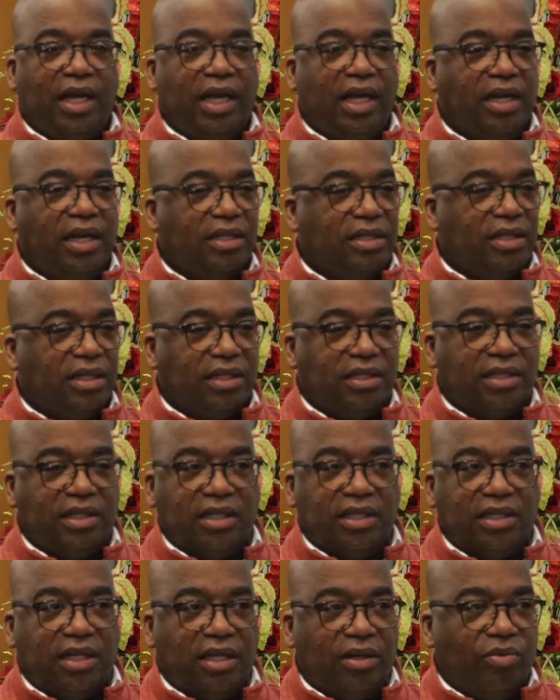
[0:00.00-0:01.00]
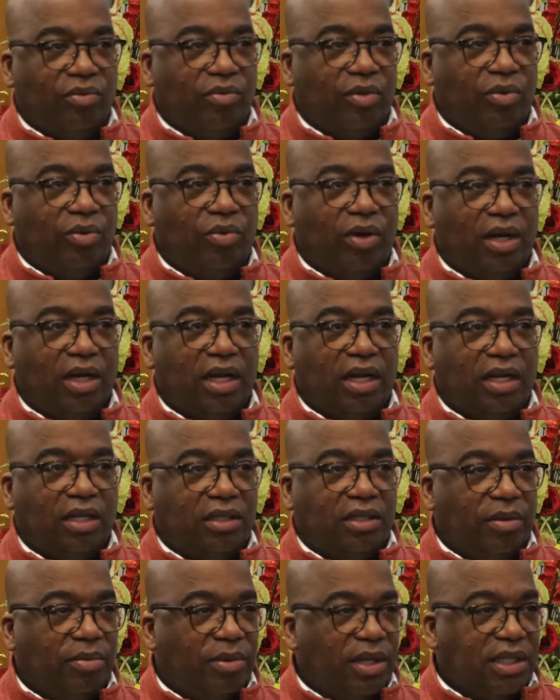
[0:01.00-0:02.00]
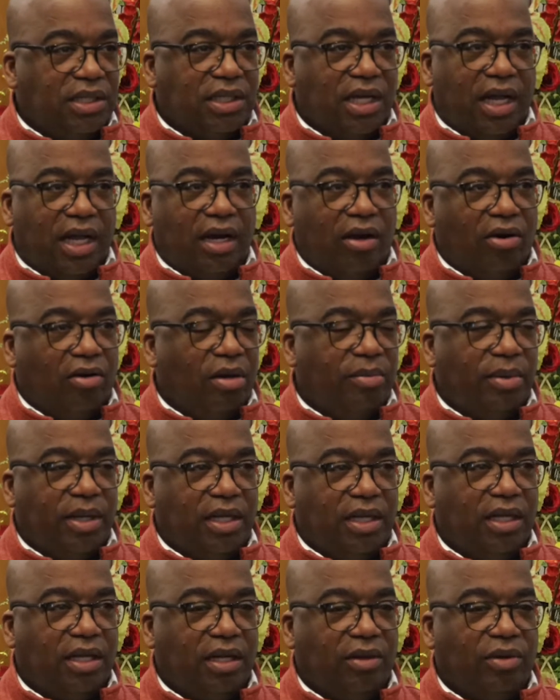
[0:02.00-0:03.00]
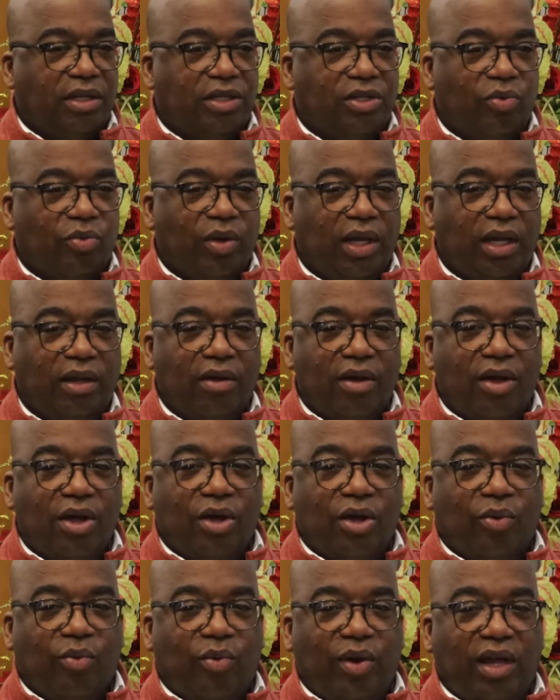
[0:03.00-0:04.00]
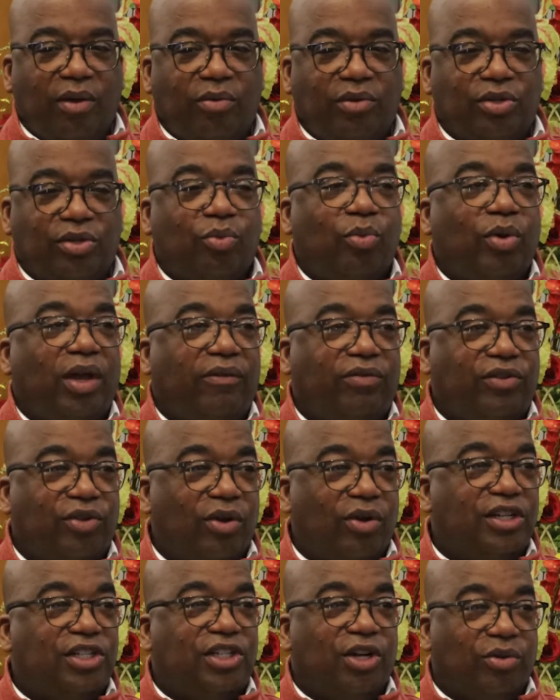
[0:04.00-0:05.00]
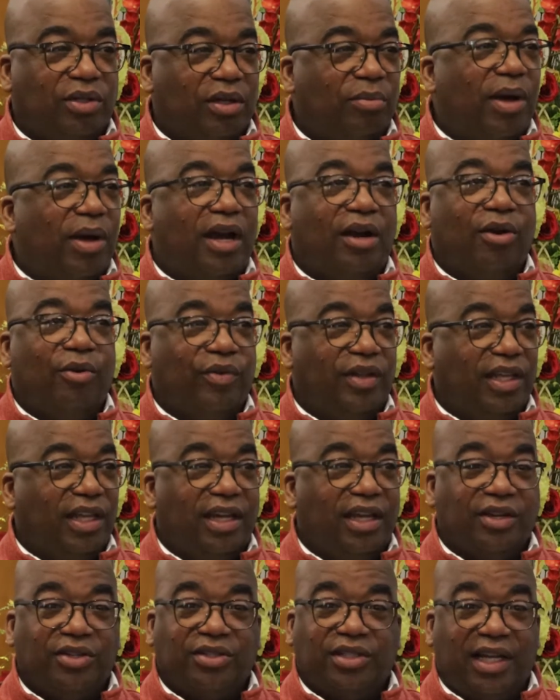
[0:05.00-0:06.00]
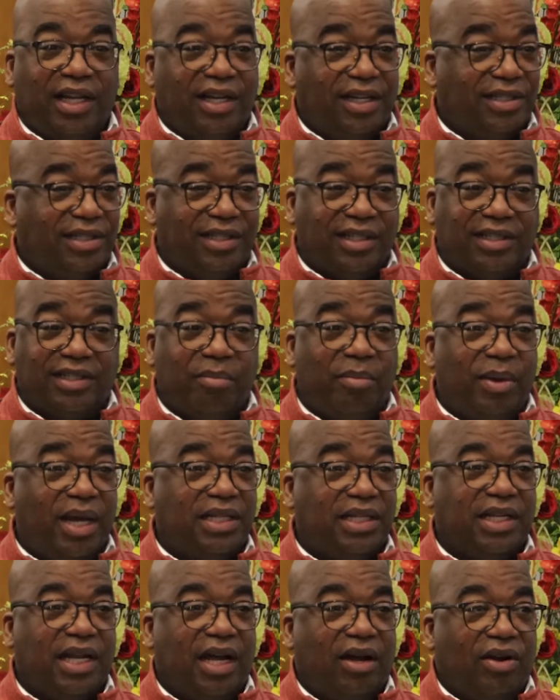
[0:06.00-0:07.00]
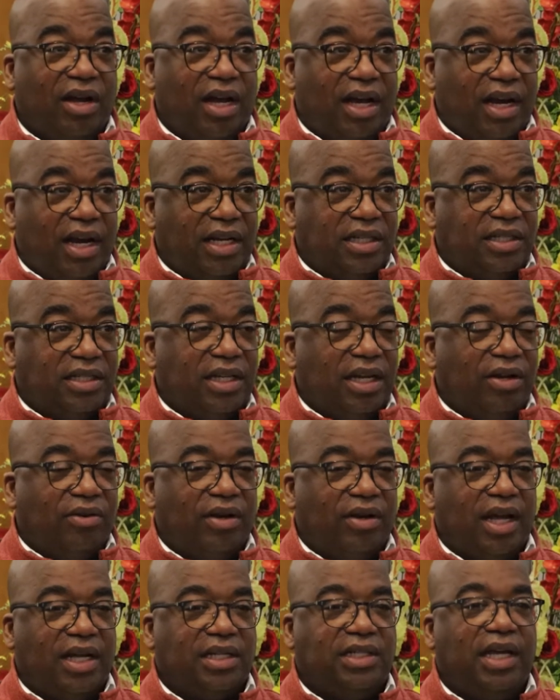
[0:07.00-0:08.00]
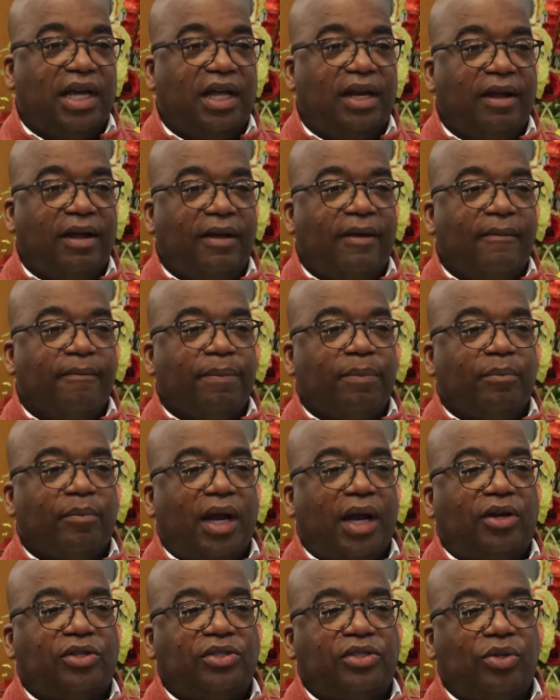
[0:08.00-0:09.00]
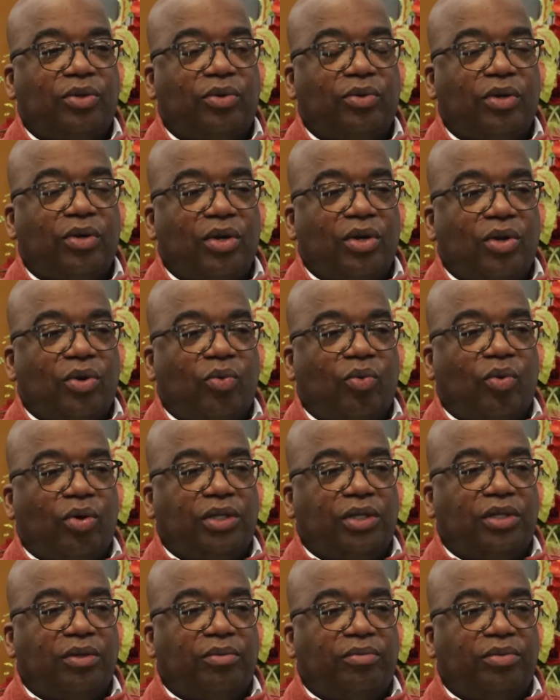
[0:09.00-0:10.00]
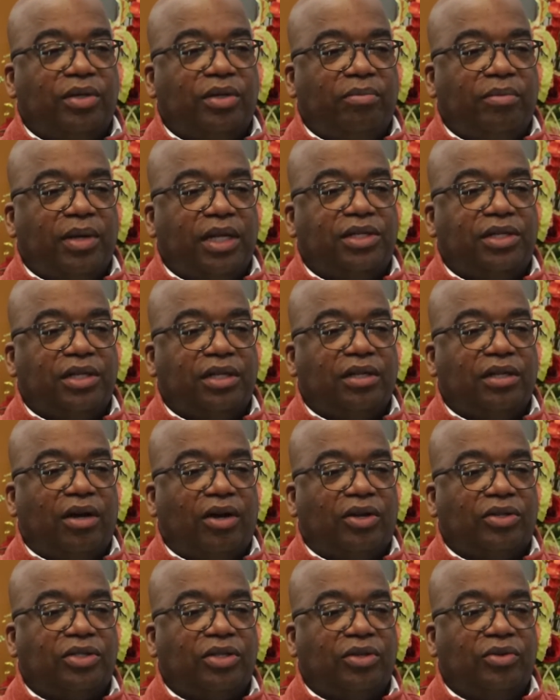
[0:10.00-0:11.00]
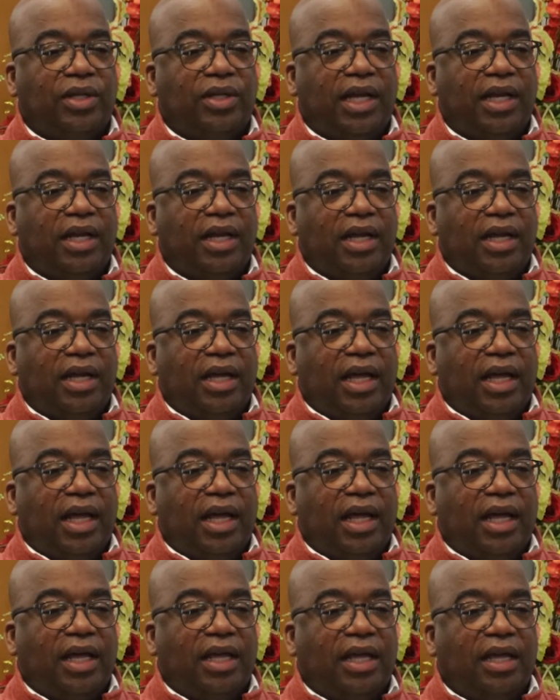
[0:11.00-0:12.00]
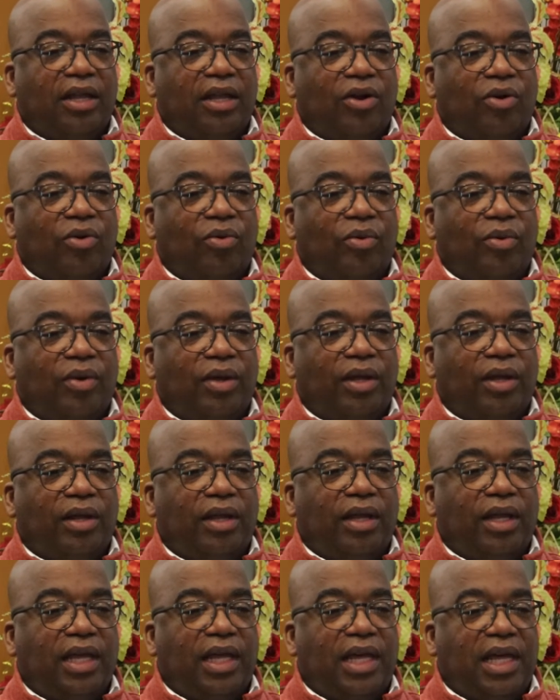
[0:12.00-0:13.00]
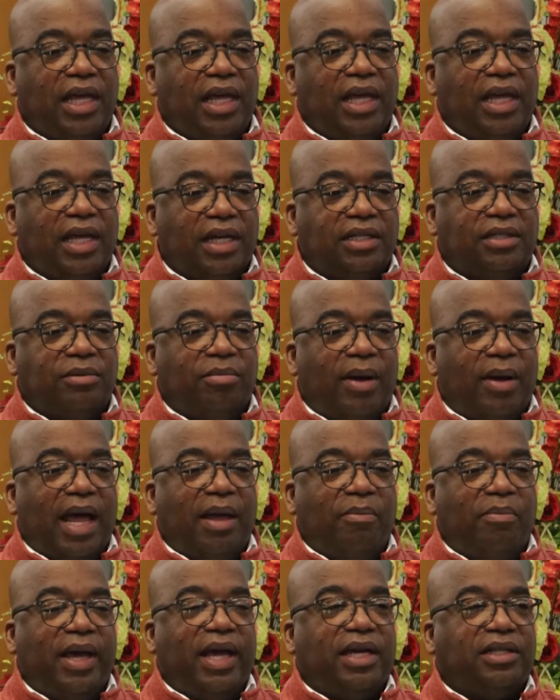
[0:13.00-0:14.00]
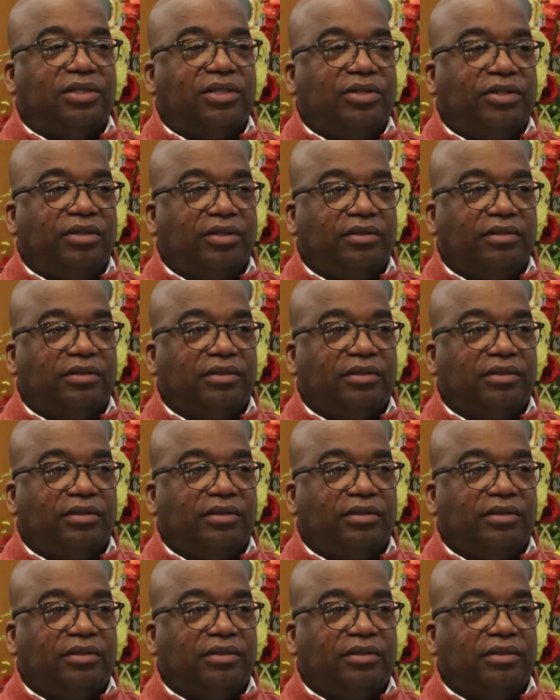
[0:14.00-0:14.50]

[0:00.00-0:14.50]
and it's consistent with what some things God had already been dealing with." So we we so we've sort of joked about it over the years that it's just amazing how God has synchronized that. But I also want to to mention also that you know, he is my pastor.